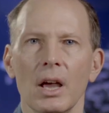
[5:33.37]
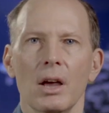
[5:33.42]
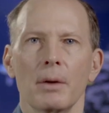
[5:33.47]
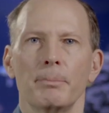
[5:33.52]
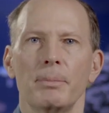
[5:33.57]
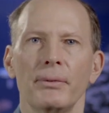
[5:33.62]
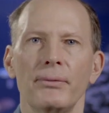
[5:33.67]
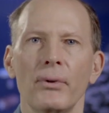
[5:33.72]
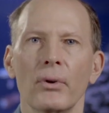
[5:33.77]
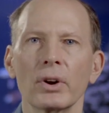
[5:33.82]

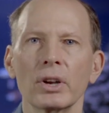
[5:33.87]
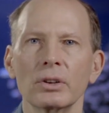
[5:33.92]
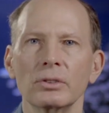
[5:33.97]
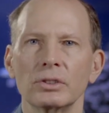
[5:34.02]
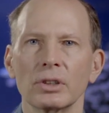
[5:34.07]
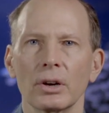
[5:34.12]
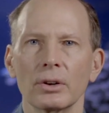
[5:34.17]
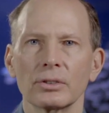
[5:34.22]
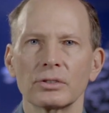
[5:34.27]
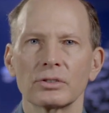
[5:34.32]
Before you
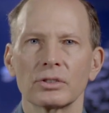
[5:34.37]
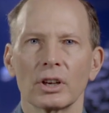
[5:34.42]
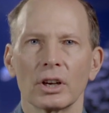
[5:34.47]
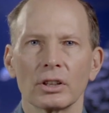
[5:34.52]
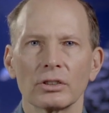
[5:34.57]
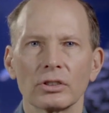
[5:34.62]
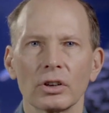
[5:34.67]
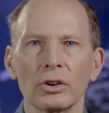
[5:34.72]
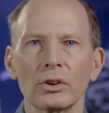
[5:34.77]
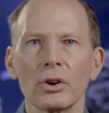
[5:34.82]
dose,
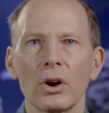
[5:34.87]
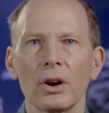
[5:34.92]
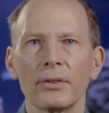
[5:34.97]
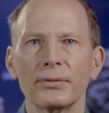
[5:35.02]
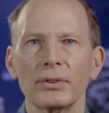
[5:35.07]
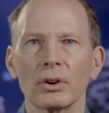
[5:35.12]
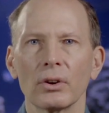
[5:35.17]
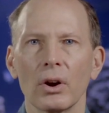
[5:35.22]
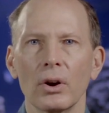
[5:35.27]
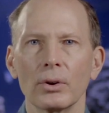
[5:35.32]
turn
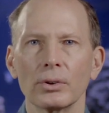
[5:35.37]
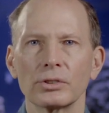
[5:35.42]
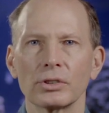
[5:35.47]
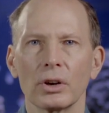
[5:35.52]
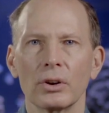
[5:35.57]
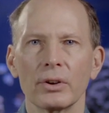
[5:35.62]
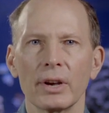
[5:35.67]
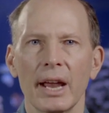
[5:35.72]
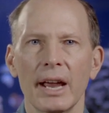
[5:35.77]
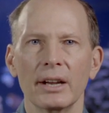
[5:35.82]
off your
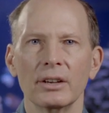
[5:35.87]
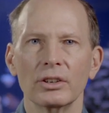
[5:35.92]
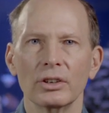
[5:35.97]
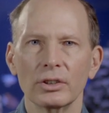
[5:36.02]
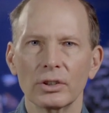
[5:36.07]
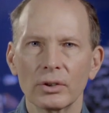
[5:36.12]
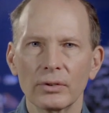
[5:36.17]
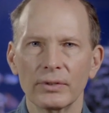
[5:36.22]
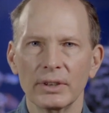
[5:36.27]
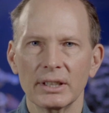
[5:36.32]
ozone and your
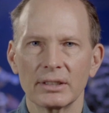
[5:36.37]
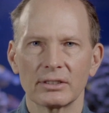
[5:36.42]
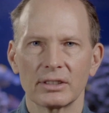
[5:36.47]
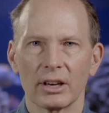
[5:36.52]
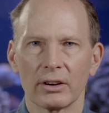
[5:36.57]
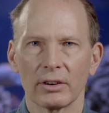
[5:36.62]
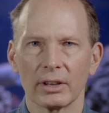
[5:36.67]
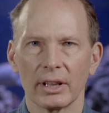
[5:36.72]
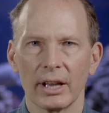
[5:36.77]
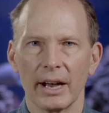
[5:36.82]
UV
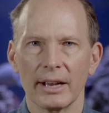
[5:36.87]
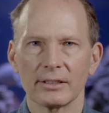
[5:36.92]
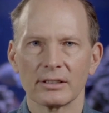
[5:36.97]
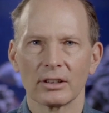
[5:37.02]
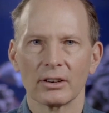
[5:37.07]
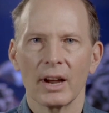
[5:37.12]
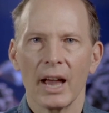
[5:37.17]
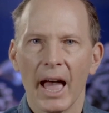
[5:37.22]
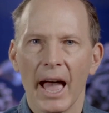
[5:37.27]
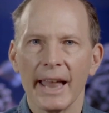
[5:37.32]

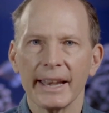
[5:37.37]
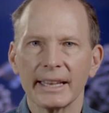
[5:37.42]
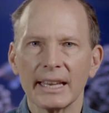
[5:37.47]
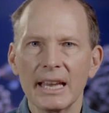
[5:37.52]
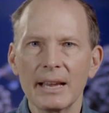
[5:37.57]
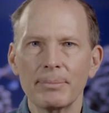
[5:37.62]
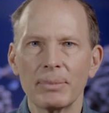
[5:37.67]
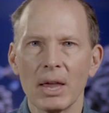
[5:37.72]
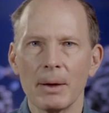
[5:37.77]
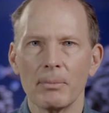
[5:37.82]
sterilizer and
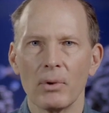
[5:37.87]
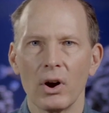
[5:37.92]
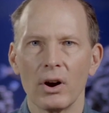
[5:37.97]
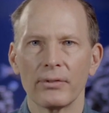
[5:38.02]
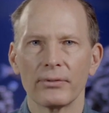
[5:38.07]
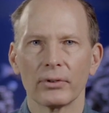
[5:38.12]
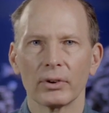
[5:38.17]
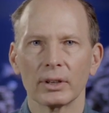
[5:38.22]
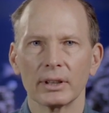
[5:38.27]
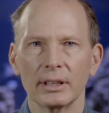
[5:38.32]
keep them
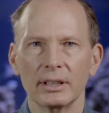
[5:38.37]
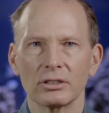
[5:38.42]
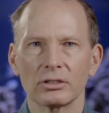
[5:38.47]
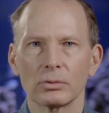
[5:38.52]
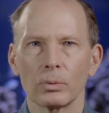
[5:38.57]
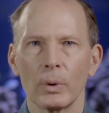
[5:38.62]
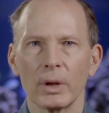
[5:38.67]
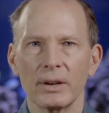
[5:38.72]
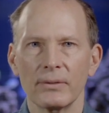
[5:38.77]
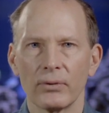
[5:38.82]
off for at least
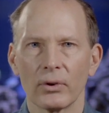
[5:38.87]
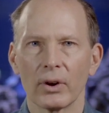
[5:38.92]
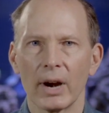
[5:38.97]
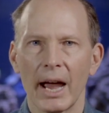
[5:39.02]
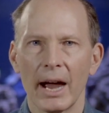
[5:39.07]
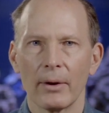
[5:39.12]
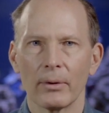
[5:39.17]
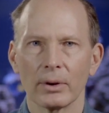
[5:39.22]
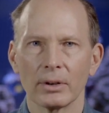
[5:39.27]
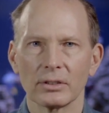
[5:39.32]
24
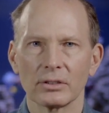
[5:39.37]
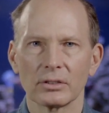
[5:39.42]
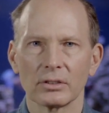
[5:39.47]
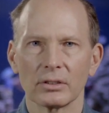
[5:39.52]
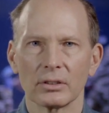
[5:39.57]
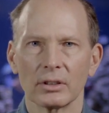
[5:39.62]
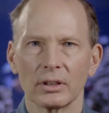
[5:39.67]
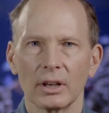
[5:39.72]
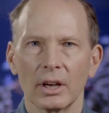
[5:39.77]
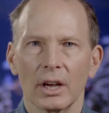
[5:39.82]
hours.
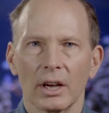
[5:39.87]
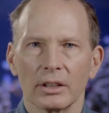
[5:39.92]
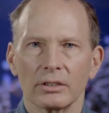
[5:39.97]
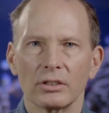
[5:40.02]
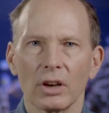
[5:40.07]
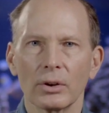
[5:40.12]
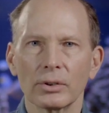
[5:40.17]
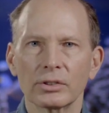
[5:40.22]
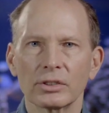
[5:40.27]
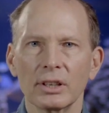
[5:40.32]

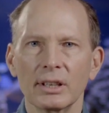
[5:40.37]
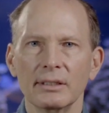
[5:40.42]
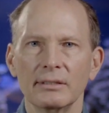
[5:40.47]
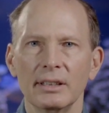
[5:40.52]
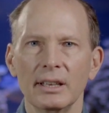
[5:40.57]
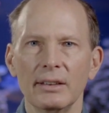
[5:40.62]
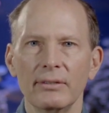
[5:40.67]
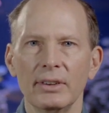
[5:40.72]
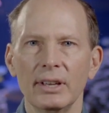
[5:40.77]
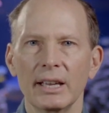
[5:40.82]
Dosing
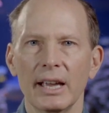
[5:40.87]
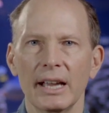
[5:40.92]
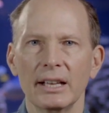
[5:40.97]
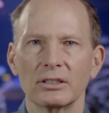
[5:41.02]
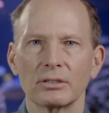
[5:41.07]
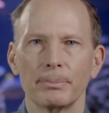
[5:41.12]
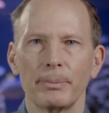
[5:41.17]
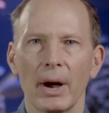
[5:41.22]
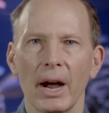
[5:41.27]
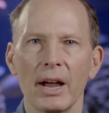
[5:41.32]

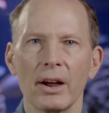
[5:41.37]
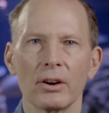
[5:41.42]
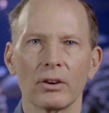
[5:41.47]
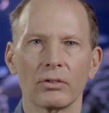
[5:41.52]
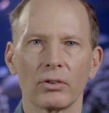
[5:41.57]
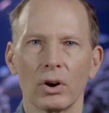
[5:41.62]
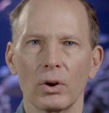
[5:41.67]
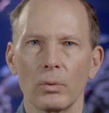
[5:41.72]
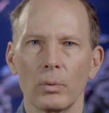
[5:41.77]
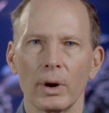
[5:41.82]
Dvh Bio
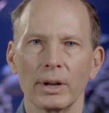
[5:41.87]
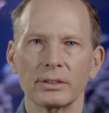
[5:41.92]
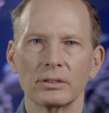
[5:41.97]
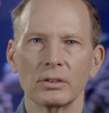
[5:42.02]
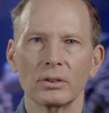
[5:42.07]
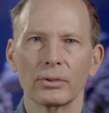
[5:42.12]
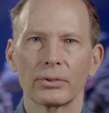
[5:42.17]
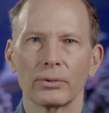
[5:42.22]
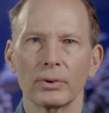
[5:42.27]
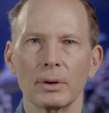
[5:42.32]
Grow
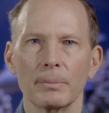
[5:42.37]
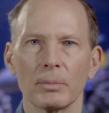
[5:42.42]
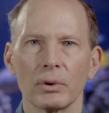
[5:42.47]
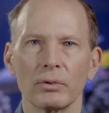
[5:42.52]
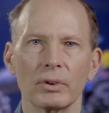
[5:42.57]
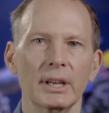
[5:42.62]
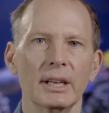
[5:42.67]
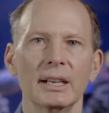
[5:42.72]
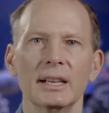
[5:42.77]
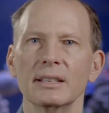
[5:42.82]
123
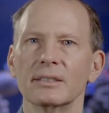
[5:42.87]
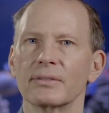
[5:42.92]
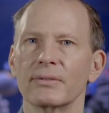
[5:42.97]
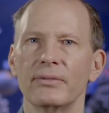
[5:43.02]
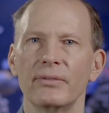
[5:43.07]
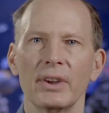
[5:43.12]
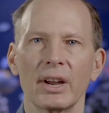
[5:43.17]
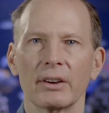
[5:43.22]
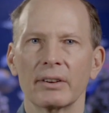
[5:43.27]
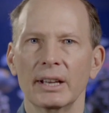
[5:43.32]
Marine is
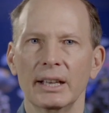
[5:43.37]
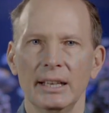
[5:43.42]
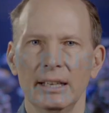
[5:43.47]
very